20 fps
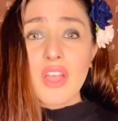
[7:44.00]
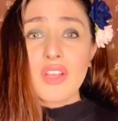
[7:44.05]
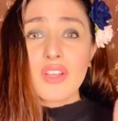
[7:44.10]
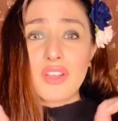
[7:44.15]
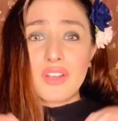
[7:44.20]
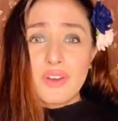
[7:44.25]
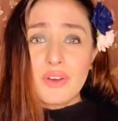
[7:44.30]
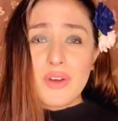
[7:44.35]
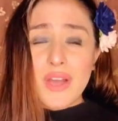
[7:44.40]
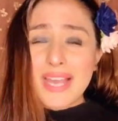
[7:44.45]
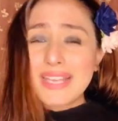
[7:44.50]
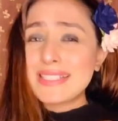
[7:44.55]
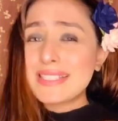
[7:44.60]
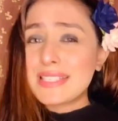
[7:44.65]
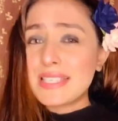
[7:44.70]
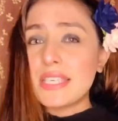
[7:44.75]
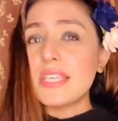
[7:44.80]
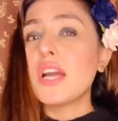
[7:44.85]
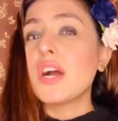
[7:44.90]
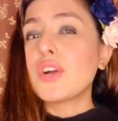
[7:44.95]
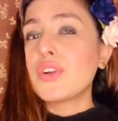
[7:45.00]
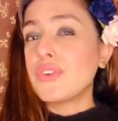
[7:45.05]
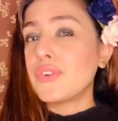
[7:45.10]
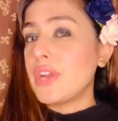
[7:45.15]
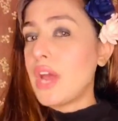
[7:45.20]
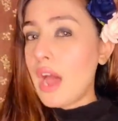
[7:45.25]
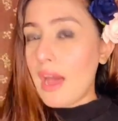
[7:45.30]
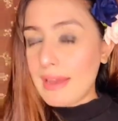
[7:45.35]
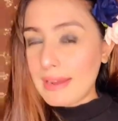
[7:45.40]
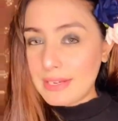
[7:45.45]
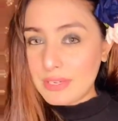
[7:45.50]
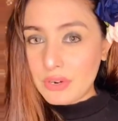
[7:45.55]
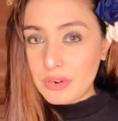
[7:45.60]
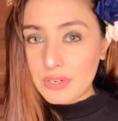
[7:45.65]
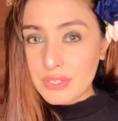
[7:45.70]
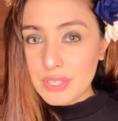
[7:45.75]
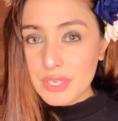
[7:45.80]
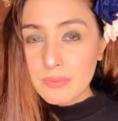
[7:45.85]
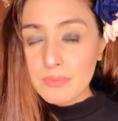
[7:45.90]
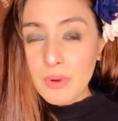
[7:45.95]
go and see a good eye
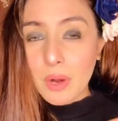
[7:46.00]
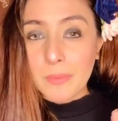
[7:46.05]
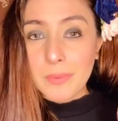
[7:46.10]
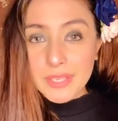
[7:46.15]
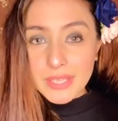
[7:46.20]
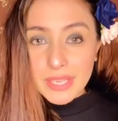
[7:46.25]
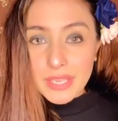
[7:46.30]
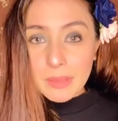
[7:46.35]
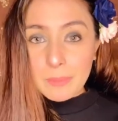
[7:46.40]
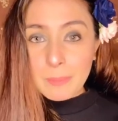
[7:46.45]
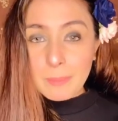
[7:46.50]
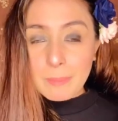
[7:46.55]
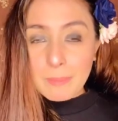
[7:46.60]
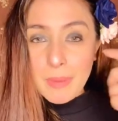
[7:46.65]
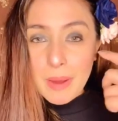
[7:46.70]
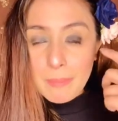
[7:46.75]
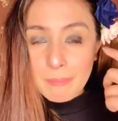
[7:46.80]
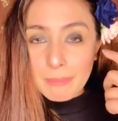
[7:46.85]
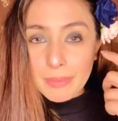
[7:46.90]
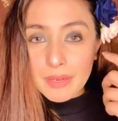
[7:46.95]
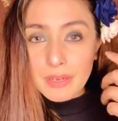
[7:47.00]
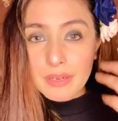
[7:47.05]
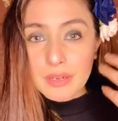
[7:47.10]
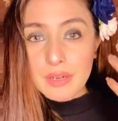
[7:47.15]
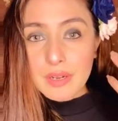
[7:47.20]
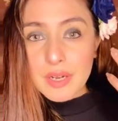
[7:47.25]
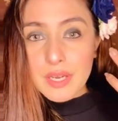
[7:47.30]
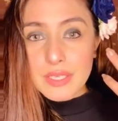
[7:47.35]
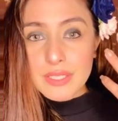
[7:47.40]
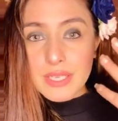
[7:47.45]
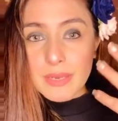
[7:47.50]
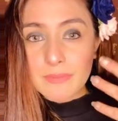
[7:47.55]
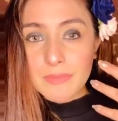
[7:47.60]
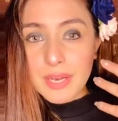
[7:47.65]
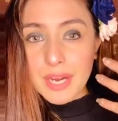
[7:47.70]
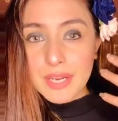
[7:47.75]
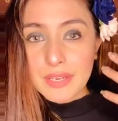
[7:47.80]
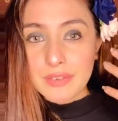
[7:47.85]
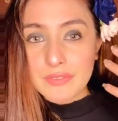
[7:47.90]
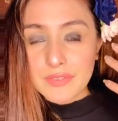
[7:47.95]
doctor. Probably they'll pump in some
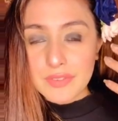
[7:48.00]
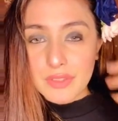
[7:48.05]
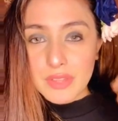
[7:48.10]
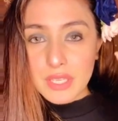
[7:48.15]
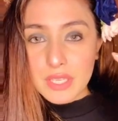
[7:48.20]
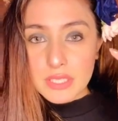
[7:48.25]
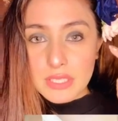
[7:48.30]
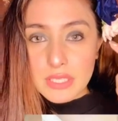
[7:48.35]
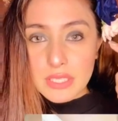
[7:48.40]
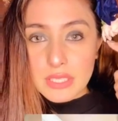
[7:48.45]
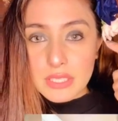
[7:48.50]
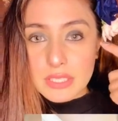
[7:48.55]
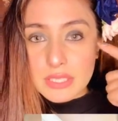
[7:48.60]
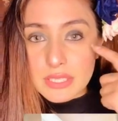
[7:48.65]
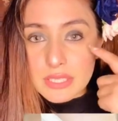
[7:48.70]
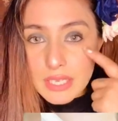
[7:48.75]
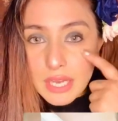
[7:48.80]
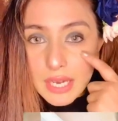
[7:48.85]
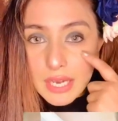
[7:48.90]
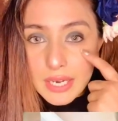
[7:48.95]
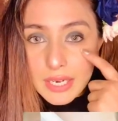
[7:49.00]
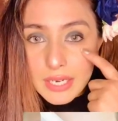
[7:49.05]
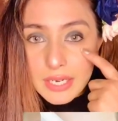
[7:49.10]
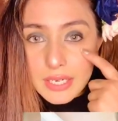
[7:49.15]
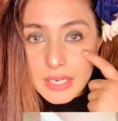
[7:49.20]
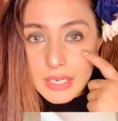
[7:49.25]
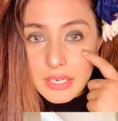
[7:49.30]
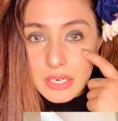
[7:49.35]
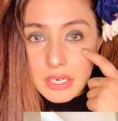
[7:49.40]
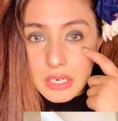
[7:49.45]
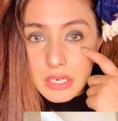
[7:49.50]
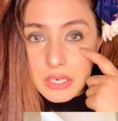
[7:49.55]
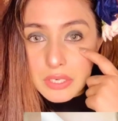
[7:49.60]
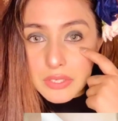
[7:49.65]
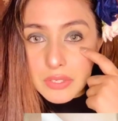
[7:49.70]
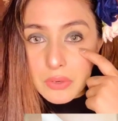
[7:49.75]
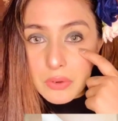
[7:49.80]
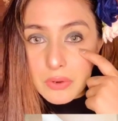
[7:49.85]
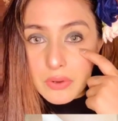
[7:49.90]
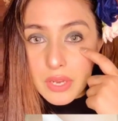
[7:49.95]
kind of things inside
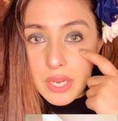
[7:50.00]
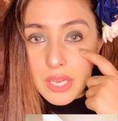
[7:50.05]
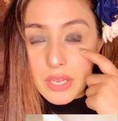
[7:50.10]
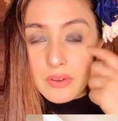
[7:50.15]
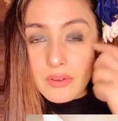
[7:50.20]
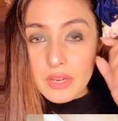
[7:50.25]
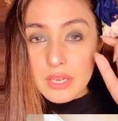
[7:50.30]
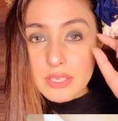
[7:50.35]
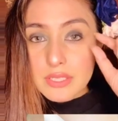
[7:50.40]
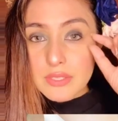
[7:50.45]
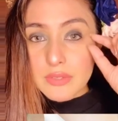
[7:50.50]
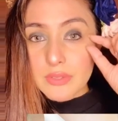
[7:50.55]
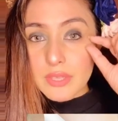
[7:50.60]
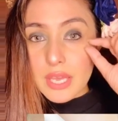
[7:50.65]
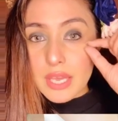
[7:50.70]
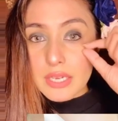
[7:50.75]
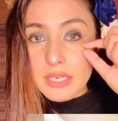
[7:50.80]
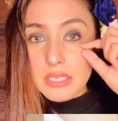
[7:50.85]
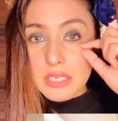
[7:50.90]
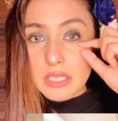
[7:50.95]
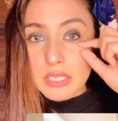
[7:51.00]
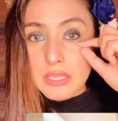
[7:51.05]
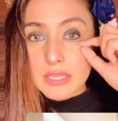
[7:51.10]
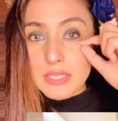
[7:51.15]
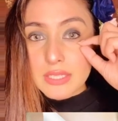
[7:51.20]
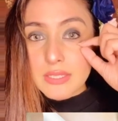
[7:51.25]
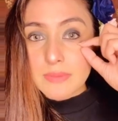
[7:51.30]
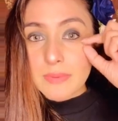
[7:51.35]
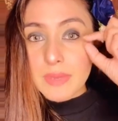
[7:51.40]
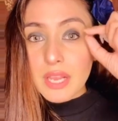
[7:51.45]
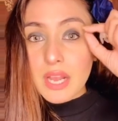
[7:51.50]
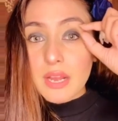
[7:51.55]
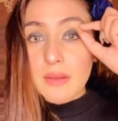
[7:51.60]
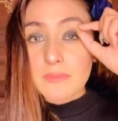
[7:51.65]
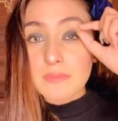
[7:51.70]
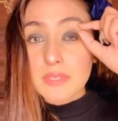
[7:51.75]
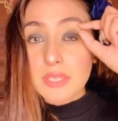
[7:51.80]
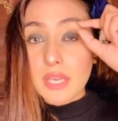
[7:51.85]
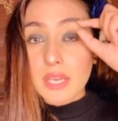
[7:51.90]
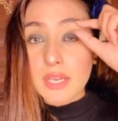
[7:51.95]
your area so that this
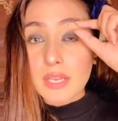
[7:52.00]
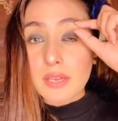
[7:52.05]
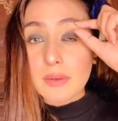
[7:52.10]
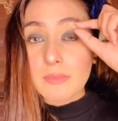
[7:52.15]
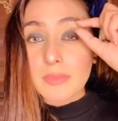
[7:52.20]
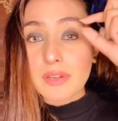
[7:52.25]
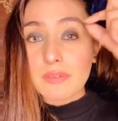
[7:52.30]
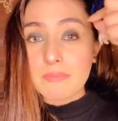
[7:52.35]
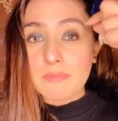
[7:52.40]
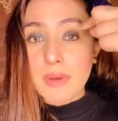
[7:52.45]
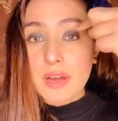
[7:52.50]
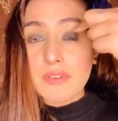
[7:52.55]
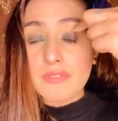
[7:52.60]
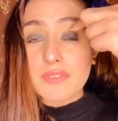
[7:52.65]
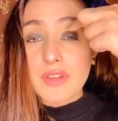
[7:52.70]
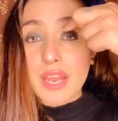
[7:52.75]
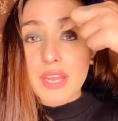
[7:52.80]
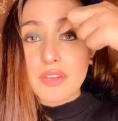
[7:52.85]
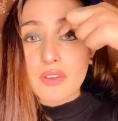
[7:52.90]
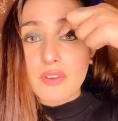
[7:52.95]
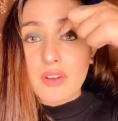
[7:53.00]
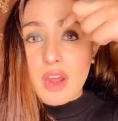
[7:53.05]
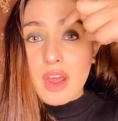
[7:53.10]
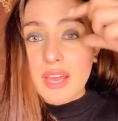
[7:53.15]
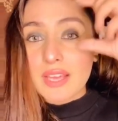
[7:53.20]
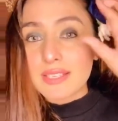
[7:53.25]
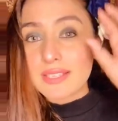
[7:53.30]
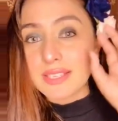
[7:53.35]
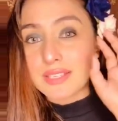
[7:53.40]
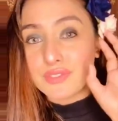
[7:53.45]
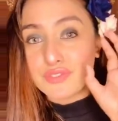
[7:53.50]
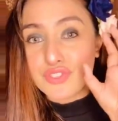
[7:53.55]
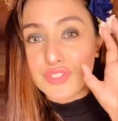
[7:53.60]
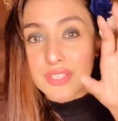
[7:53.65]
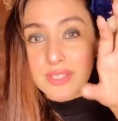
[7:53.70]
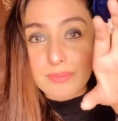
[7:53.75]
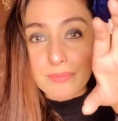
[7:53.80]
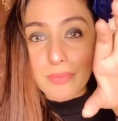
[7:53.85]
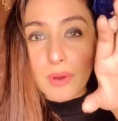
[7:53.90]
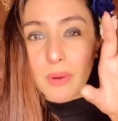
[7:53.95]
becomes a little bit puffed and your eyes can
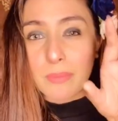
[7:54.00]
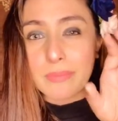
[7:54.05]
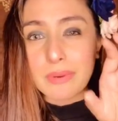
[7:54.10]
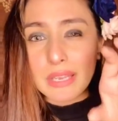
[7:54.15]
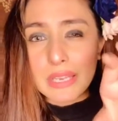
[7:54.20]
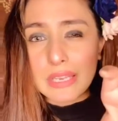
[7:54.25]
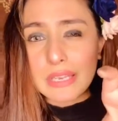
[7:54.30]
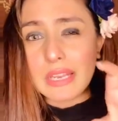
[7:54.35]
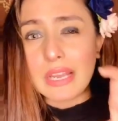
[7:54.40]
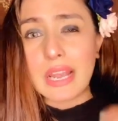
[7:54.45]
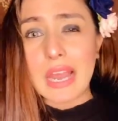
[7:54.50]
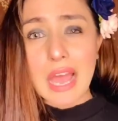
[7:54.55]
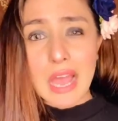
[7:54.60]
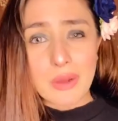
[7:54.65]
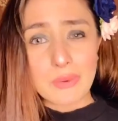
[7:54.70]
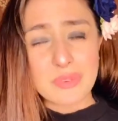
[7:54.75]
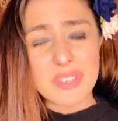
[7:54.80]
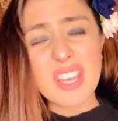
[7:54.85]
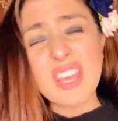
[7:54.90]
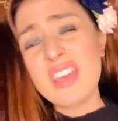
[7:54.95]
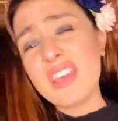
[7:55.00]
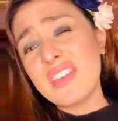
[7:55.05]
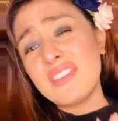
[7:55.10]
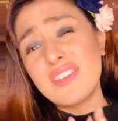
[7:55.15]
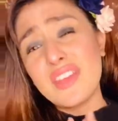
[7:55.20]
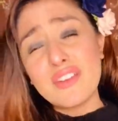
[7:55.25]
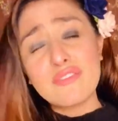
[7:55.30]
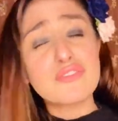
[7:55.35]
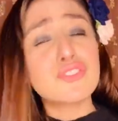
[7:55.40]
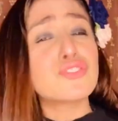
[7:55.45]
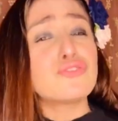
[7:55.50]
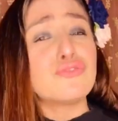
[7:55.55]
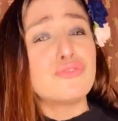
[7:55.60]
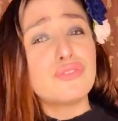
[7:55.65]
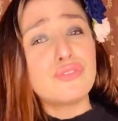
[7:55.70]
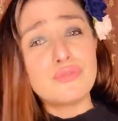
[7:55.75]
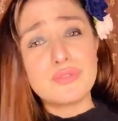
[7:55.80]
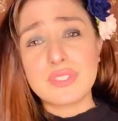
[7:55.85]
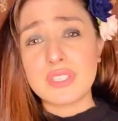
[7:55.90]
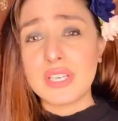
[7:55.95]
just pop a little out. There is
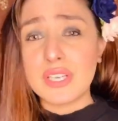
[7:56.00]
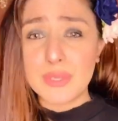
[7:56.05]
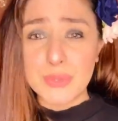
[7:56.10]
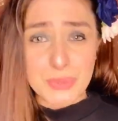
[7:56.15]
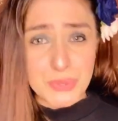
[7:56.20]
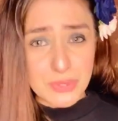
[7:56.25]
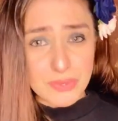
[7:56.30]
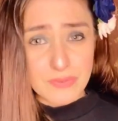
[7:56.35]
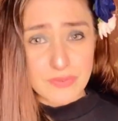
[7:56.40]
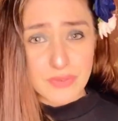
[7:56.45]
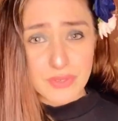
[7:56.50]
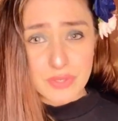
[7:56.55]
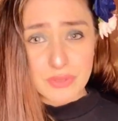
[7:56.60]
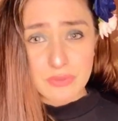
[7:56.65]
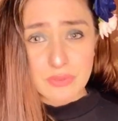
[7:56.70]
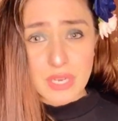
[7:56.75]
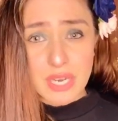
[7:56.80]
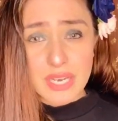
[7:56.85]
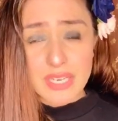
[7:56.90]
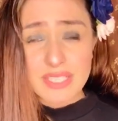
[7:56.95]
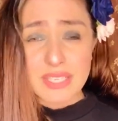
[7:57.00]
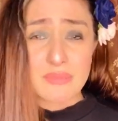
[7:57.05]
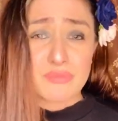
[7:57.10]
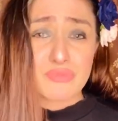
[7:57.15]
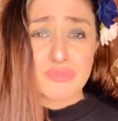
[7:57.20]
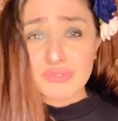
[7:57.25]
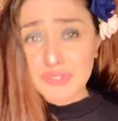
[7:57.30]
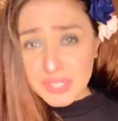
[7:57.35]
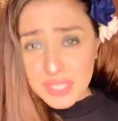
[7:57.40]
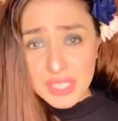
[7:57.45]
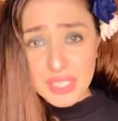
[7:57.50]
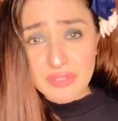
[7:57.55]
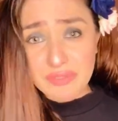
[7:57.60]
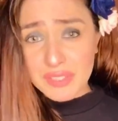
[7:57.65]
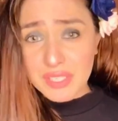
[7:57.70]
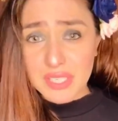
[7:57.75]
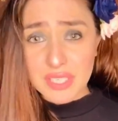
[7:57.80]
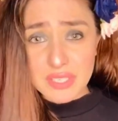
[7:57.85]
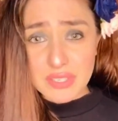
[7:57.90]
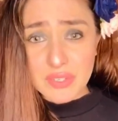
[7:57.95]
no solution for you guys. I'm really,
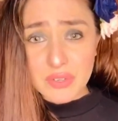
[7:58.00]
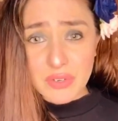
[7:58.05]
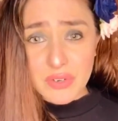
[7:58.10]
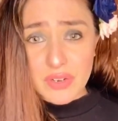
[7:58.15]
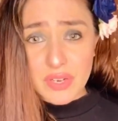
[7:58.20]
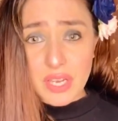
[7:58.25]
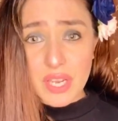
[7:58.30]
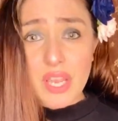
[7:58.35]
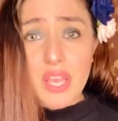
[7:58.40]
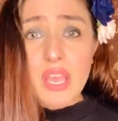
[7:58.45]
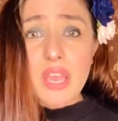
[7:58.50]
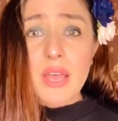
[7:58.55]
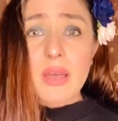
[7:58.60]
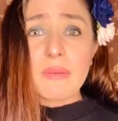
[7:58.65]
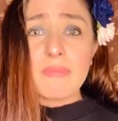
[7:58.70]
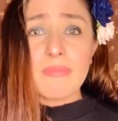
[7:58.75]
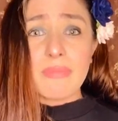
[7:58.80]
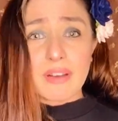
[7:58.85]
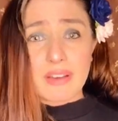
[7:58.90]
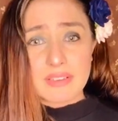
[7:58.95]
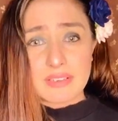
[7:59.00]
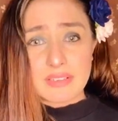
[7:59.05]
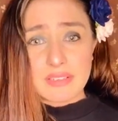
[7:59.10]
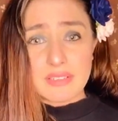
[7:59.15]
really sorry, but